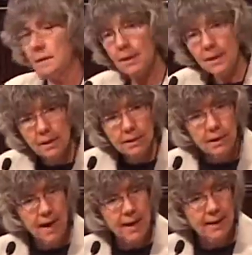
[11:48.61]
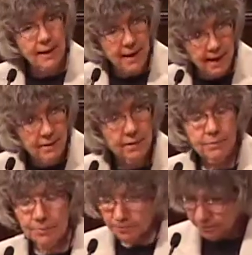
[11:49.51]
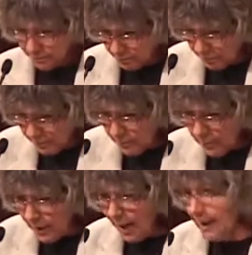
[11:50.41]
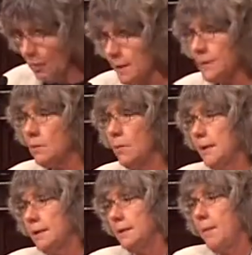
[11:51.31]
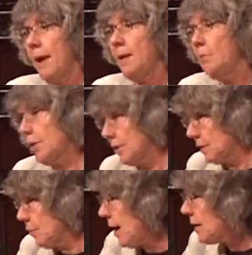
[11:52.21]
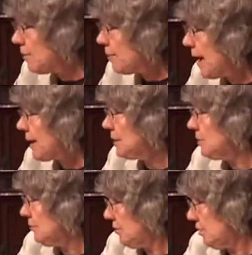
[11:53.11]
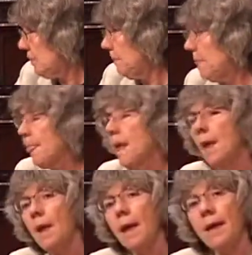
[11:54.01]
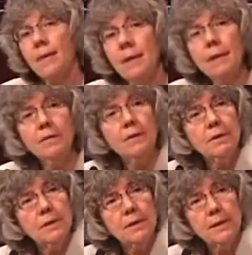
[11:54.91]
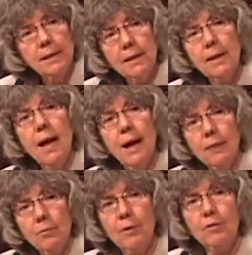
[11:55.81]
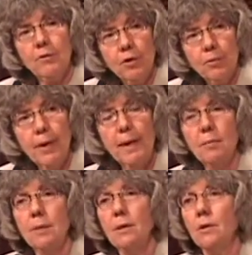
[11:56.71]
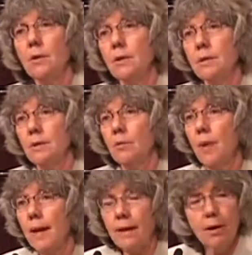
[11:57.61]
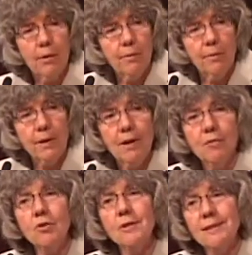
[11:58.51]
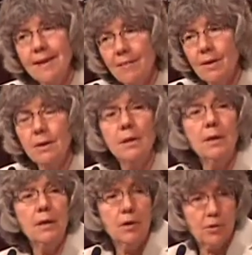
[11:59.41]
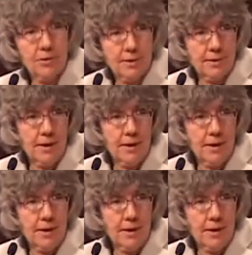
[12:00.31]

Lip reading: little tiny hut, and once a week some aid workers brought them a package of food. And they lived in this little hut with a few reading materials and a radio for 7 years.